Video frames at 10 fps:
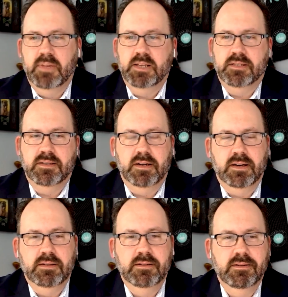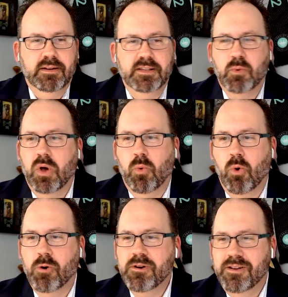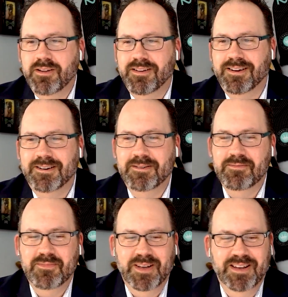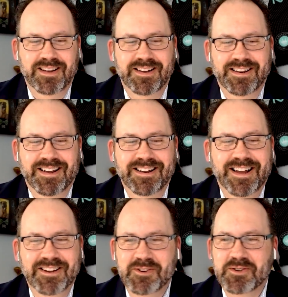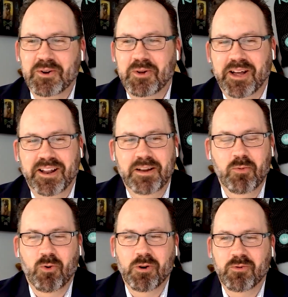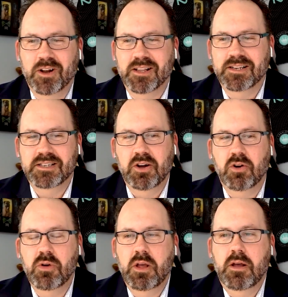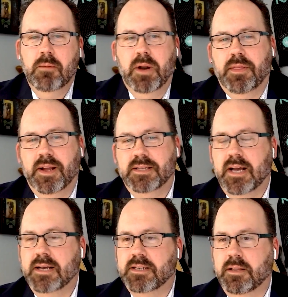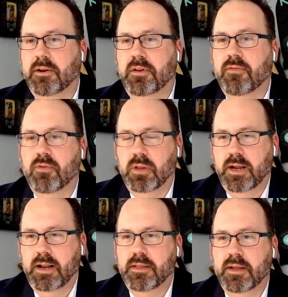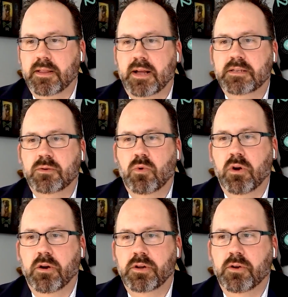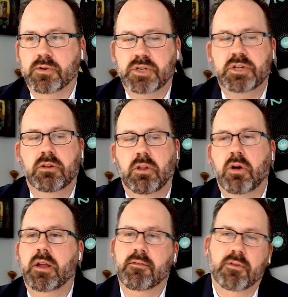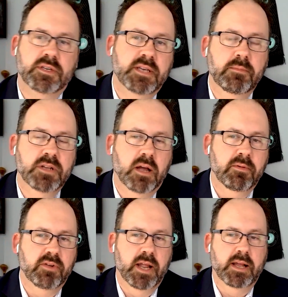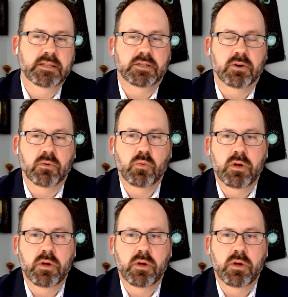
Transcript: It's well worn and not used a whole lot anymore, and rightly so. But I think it's asked a little differently. And I think that's where you're still looking for the same type of an answer